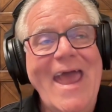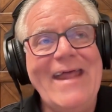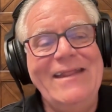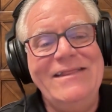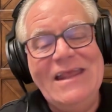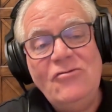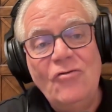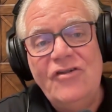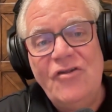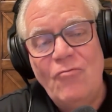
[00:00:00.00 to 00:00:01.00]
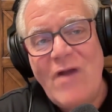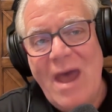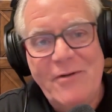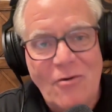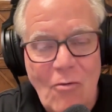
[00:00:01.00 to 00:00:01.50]
And I think those are the
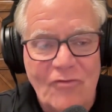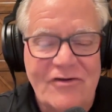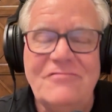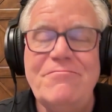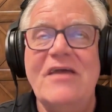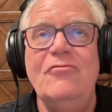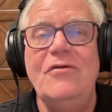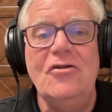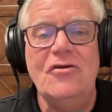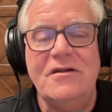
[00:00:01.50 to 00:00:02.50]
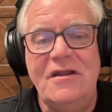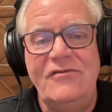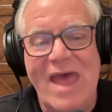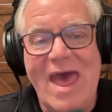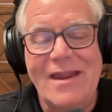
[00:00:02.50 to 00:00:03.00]
rabbit holes, especially when you're looking
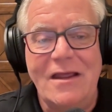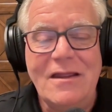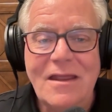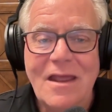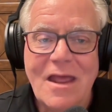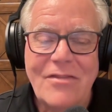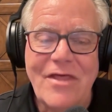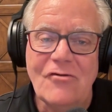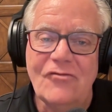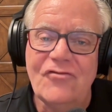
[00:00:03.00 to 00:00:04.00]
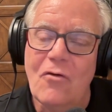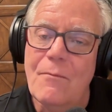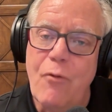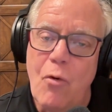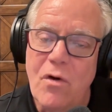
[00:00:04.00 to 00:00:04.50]
at data, that are so
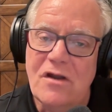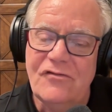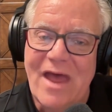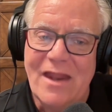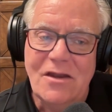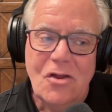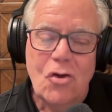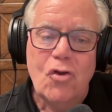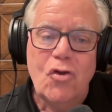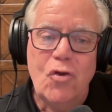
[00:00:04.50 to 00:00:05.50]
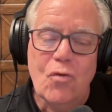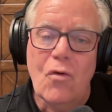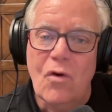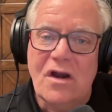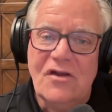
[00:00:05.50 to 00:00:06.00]
important, is that
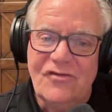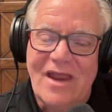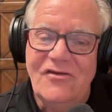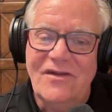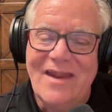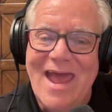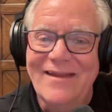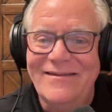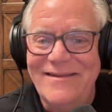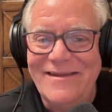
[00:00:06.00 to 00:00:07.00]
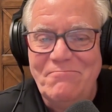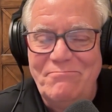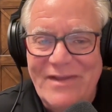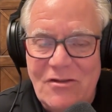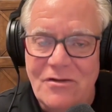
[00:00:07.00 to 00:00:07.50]
your organization has the
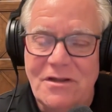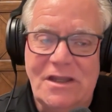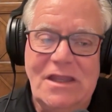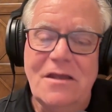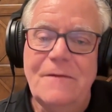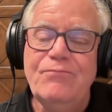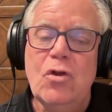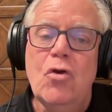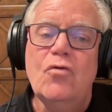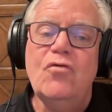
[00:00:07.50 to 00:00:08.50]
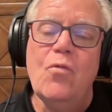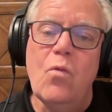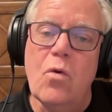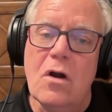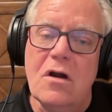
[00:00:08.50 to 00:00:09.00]
ability to
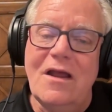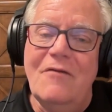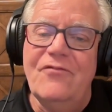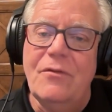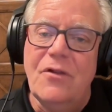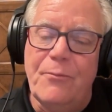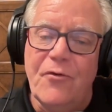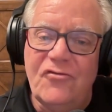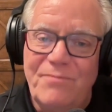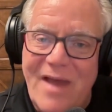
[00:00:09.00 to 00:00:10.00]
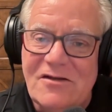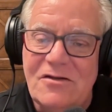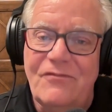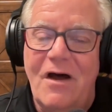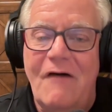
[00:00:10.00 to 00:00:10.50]
work from the
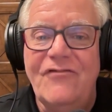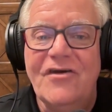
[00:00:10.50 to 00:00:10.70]
perspective of the